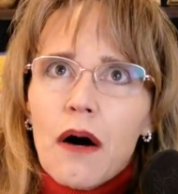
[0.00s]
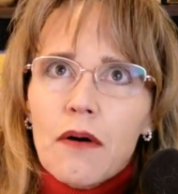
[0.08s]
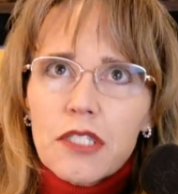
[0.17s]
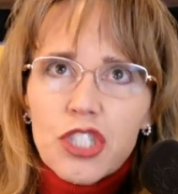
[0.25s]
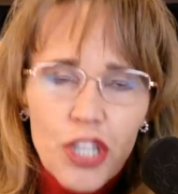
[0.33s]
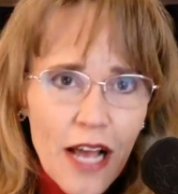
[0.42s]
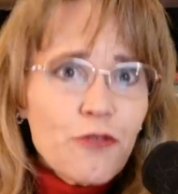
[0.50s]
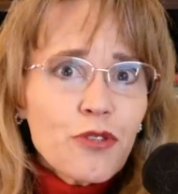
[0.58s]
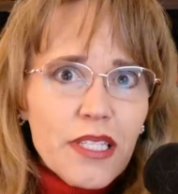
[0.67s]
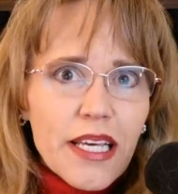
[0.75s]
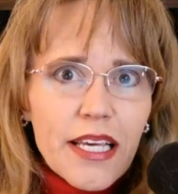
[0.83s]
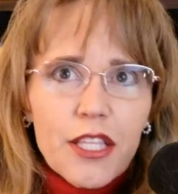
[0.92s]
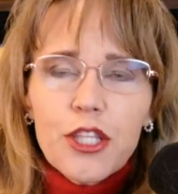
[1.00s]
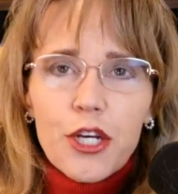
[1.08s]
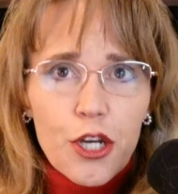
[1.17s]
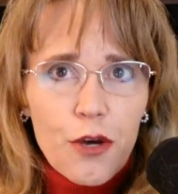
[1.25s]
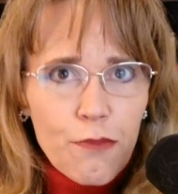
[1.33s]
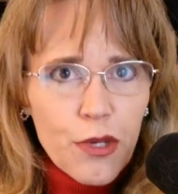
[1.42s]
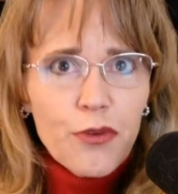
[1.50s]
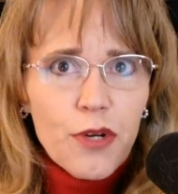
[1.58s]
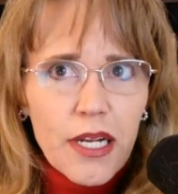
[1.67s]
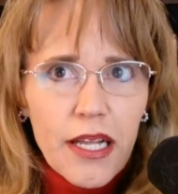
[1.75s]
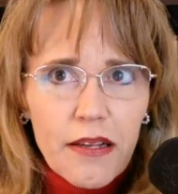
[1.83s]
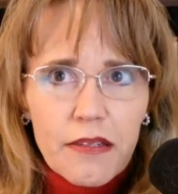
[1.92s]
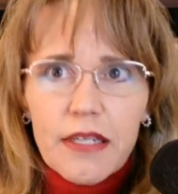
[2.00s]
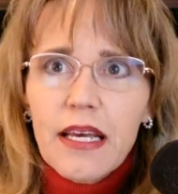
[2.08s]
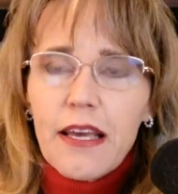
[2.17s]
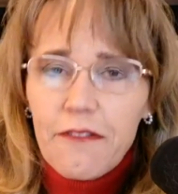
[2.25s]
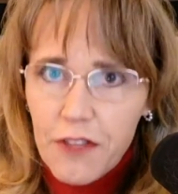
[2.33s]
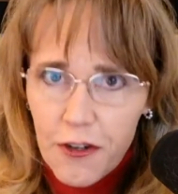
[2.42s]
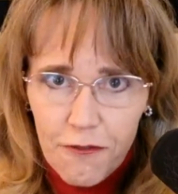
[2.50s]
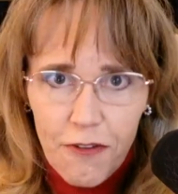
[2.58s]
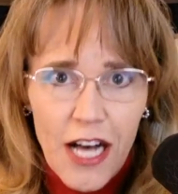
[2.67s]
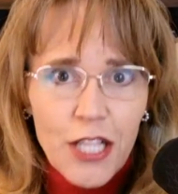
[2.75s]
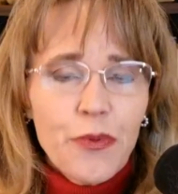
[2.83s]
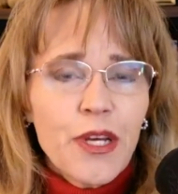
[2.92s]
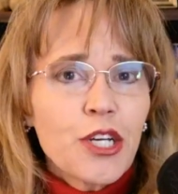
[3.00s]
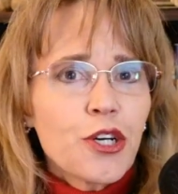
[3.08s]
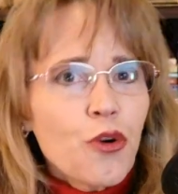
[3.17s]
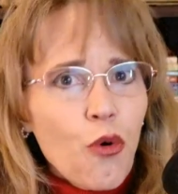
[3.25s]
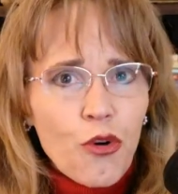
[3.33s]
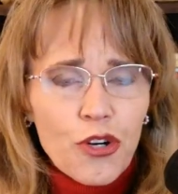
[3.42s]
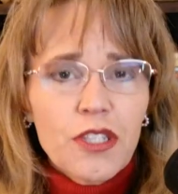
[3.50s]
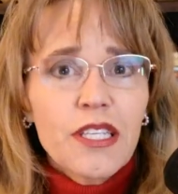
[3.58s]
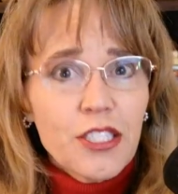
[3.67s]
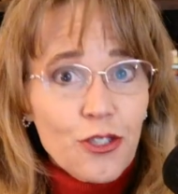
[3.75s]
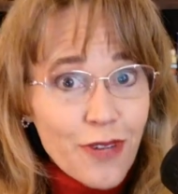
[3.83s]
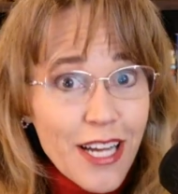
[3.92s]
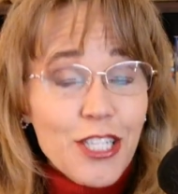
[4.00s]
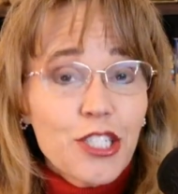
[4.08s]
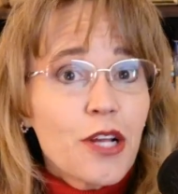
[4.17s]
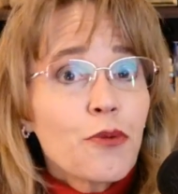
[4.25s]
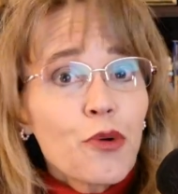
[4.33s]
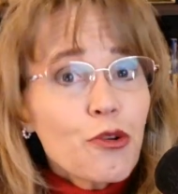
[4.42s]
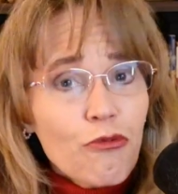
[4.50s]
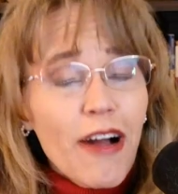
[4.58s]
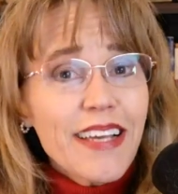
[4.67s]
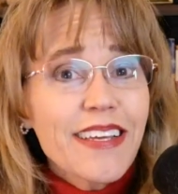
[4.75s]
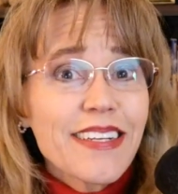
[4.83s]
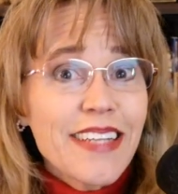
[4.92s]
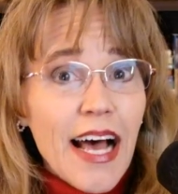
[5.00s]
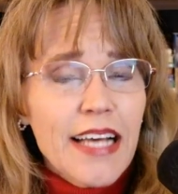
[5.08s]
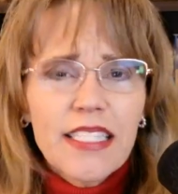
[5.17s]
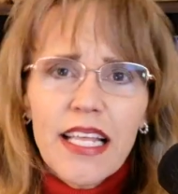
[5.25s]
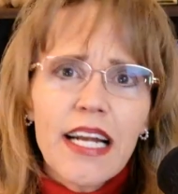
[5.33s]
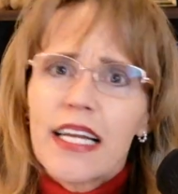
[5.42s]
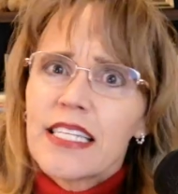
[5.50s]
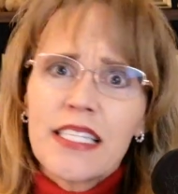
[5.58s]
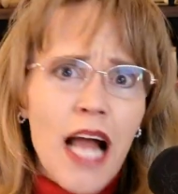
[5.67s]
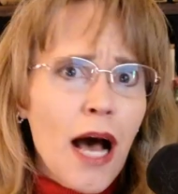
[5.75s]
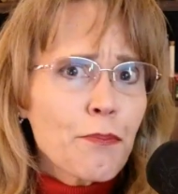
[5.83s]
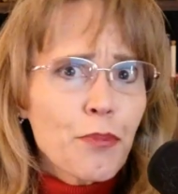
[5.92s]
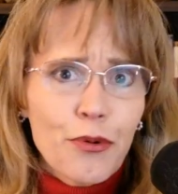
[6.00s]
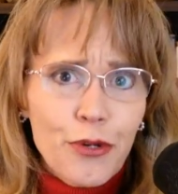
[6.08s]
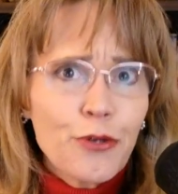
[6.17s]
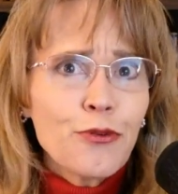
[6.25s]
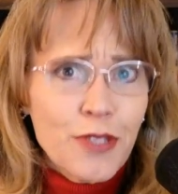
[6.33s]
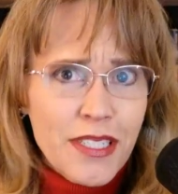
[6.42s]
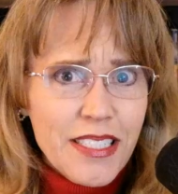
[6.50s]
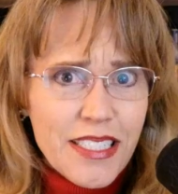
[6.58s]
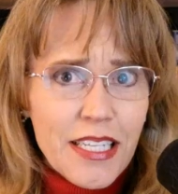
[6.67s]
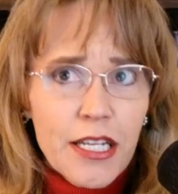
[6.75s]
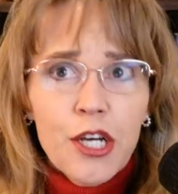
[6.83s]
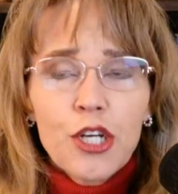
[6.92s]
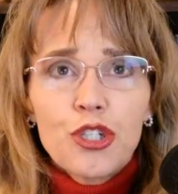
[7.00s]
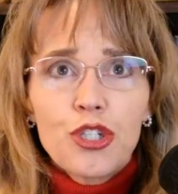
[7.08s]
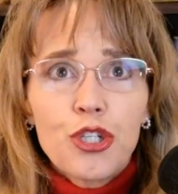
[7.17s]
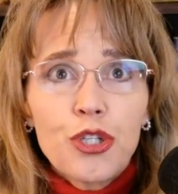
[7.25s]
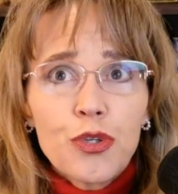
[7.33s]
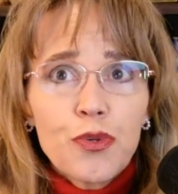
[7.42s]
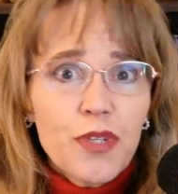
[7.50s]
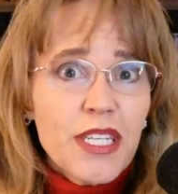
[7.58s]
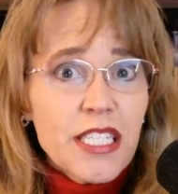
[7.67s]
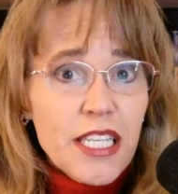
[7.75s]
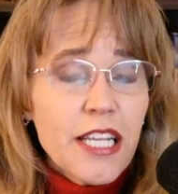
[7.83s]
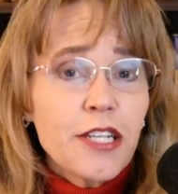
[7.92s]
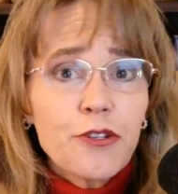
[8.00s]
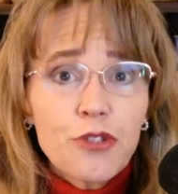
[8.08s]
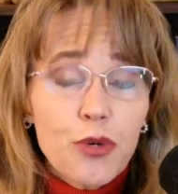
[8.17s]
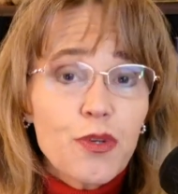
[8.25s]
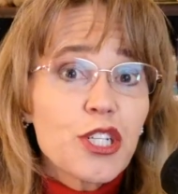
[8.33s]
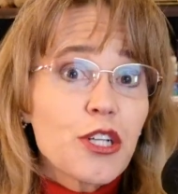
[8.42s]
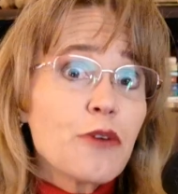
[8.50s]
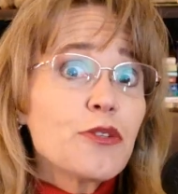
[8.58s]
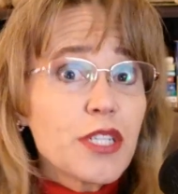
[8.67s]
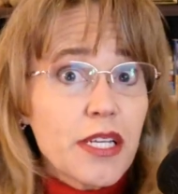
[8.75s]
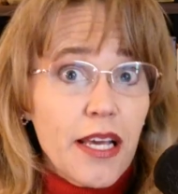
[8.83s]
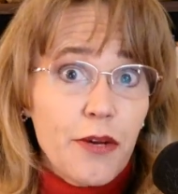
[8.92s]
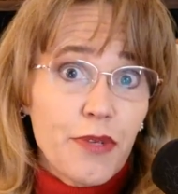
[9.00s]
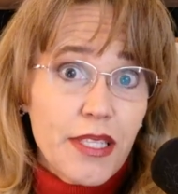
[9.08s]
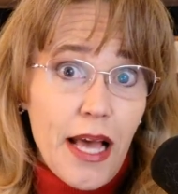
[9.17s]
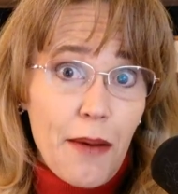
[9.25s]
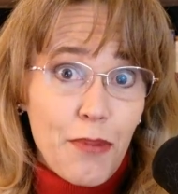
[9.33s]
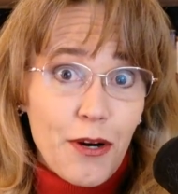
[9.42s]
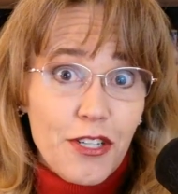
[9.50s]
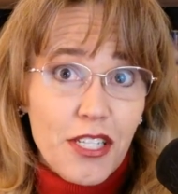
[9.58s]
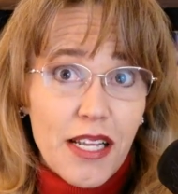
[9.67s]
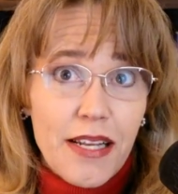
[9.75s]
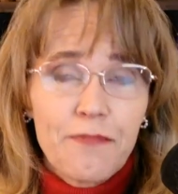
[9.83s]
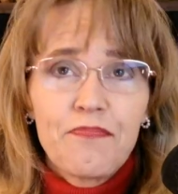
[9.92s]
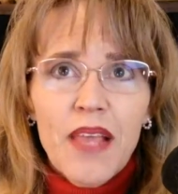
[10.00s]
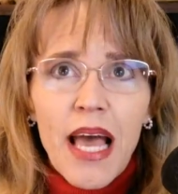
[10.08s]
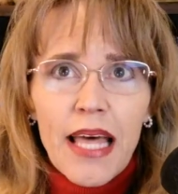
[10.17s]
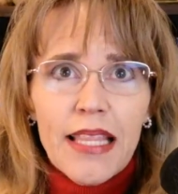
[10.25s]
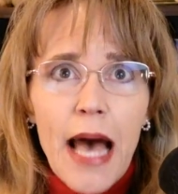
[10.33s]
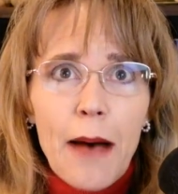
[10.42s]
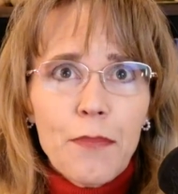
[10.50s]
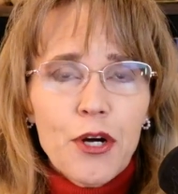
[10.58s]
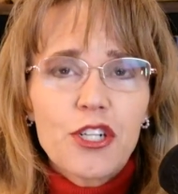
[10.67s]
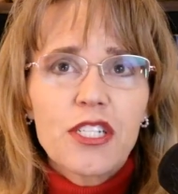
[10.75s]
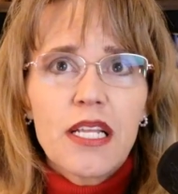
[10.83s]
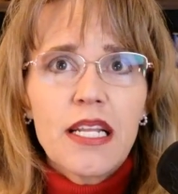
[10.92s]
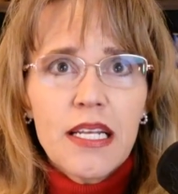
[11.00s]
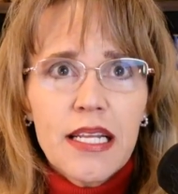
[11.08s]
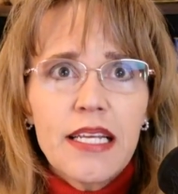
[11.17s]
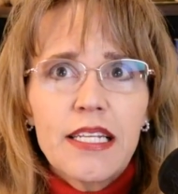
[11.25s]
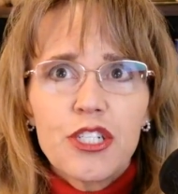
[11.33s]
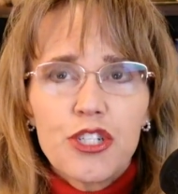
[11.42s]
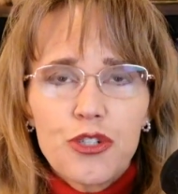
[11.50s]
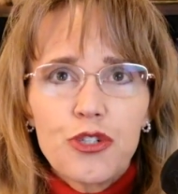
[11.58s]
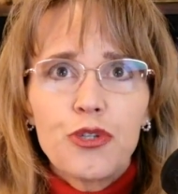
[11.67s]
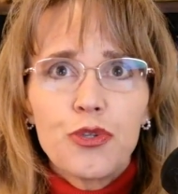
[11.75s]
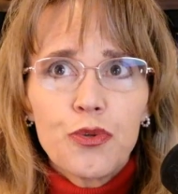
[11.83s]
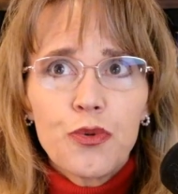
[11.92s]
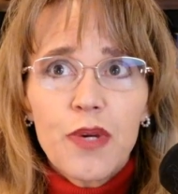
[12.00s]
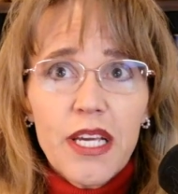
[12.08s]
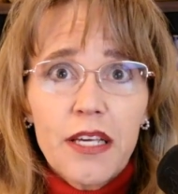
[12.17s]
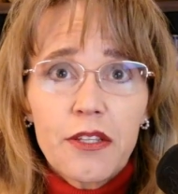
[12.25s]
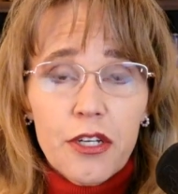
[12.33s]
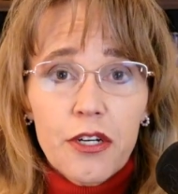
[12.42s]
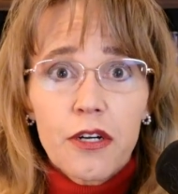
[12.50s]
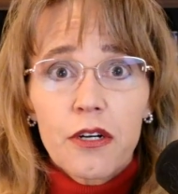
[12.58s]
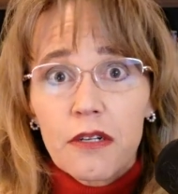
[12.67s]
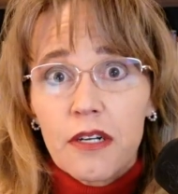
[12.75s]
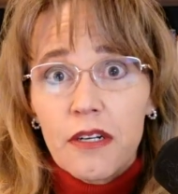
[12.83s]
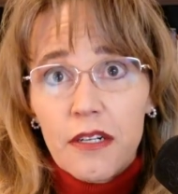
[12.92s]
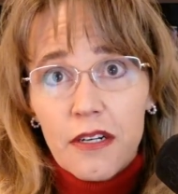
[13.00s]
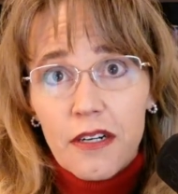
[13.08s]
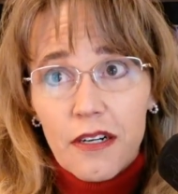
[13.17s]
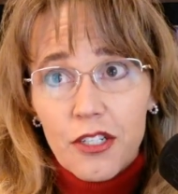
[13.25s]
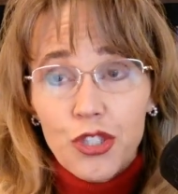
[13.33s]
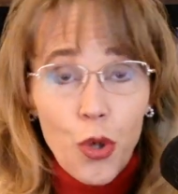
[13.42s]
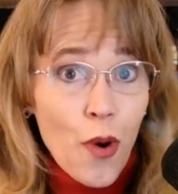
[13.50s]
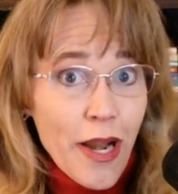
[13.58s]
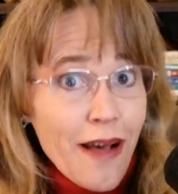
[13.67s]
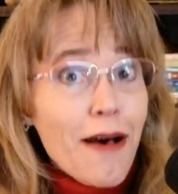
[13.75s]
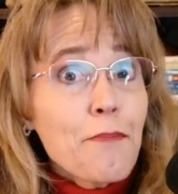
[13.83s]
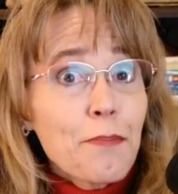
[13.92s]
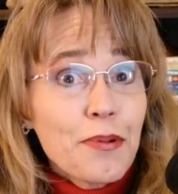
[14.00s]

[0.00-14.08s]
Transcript: Generally, the community, if they're following good orderly direction, would recognize that it is not prudent to continue to associate with that person. That person needs to either join up